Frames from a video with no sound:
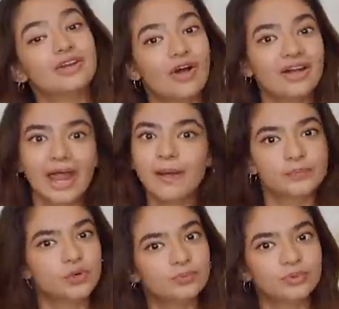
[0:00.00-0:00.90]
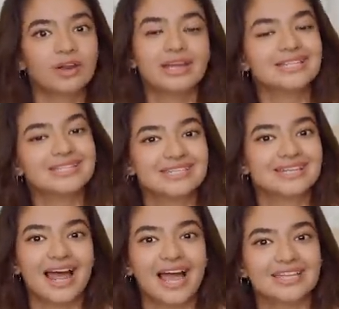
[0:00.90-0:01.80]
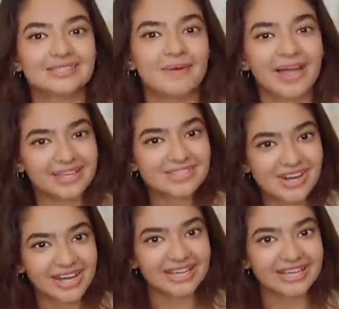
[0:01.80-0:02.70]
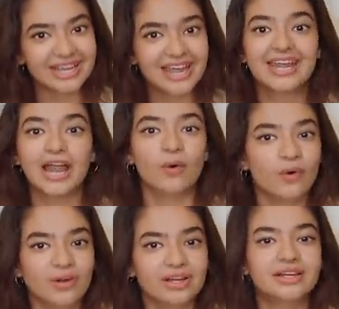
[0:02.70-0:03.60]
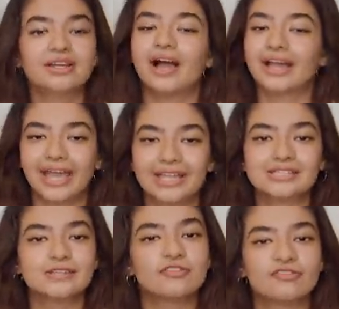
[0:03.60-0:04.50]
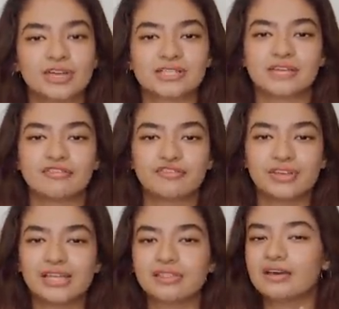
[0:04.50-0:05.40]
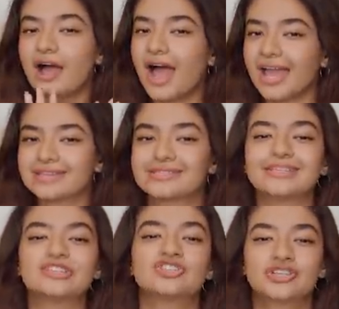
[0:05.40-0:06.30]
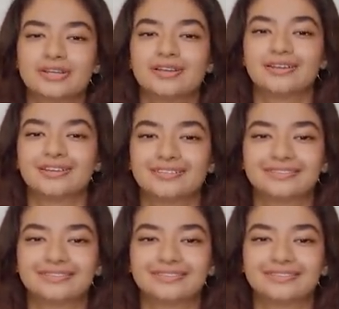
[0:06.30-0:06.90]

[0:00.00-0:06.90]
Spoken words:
knot, and boom, your instant ice pack is ready. Now hold it against your face and feel the icy chill.